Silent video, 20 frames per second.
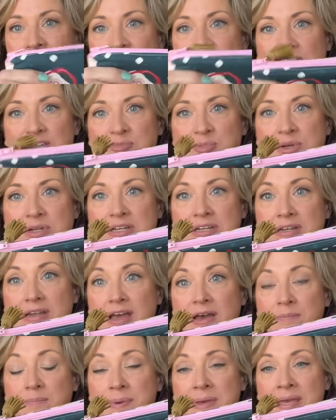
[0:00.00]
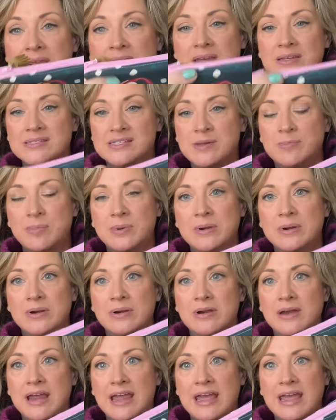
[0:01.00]
I've put in a pink
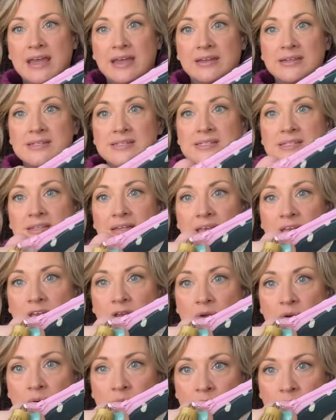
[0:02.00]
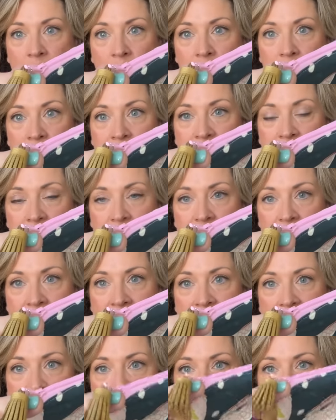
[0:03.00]
zipper and a gold
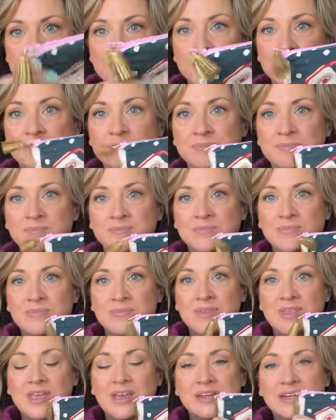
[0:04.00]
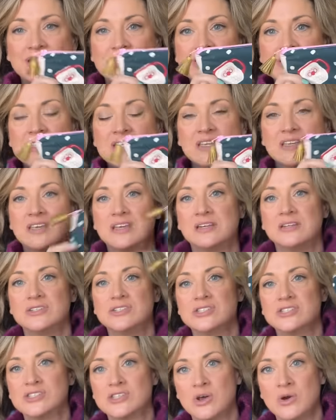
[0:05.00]
tassel. And I just think it is
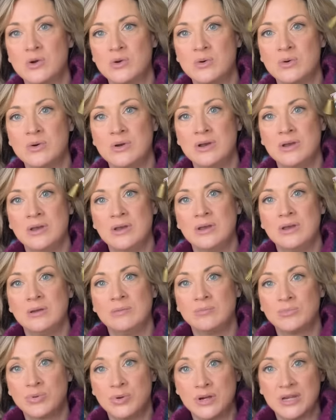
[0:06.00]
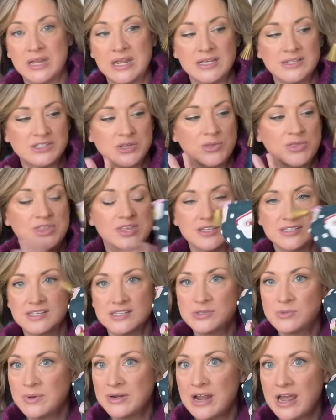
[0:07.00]
so pretty. So this
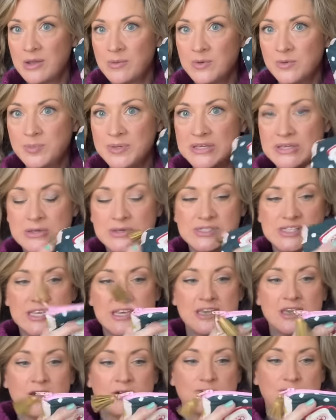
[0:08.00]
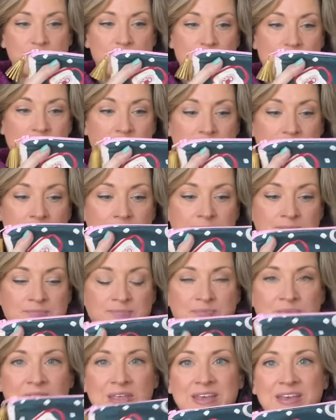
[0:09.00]
is what I will be using for
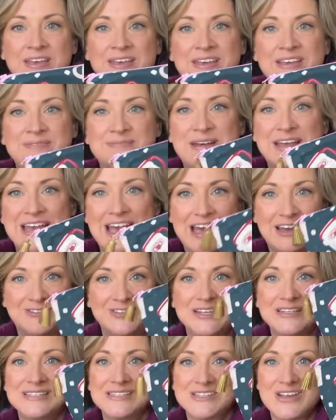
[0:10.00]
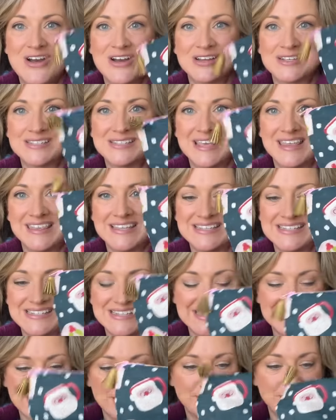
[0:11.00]
my Advent socks this
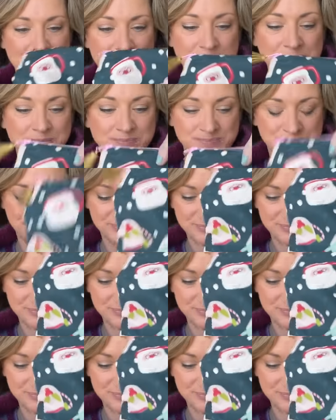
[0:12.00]
December.